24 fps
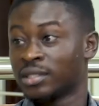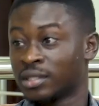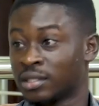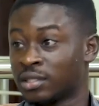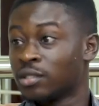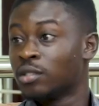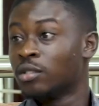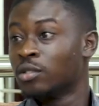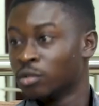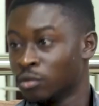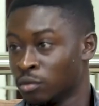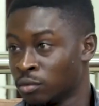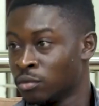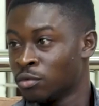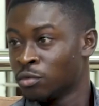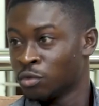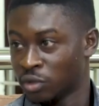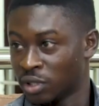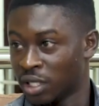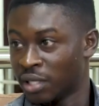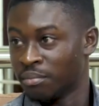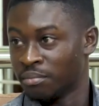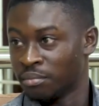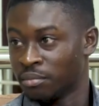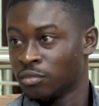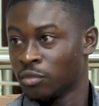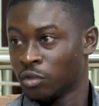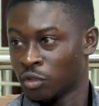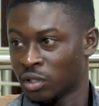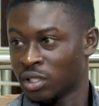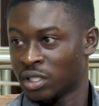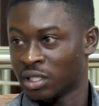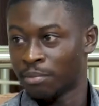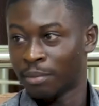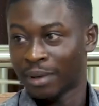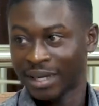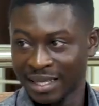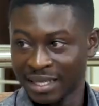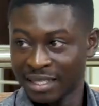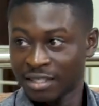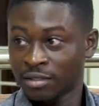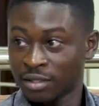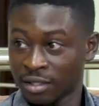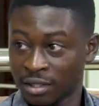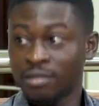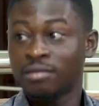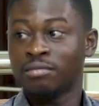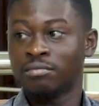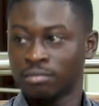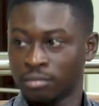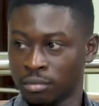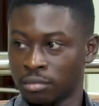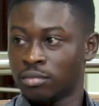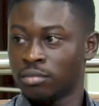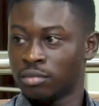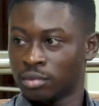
important to them. Okay, but, but then, then, that means